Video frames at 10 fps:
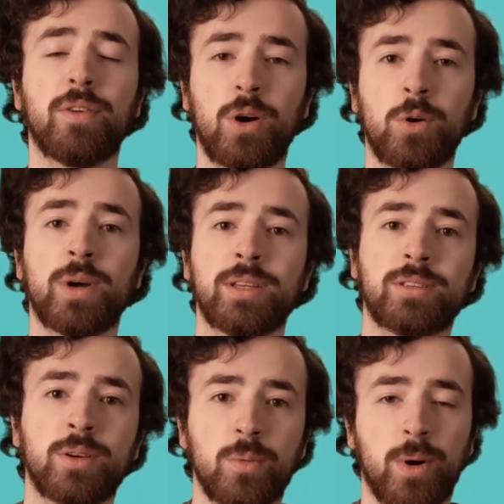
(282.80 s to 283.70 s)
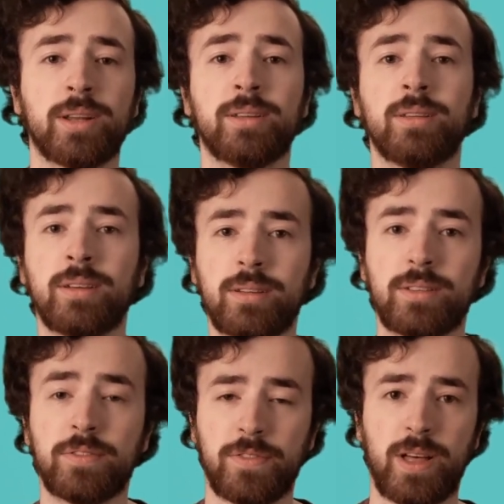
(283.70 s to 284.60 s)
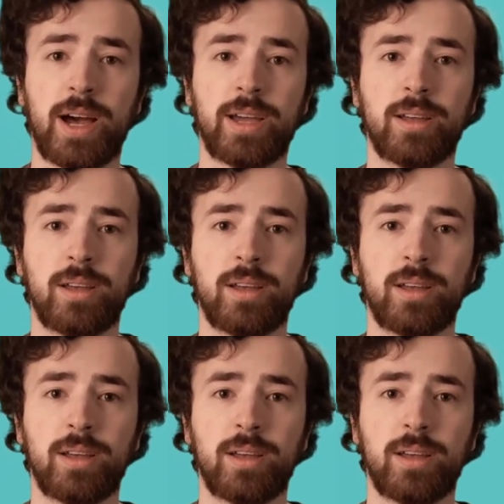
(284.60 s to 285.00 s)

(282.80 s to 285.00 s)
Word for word: always wanted to fly.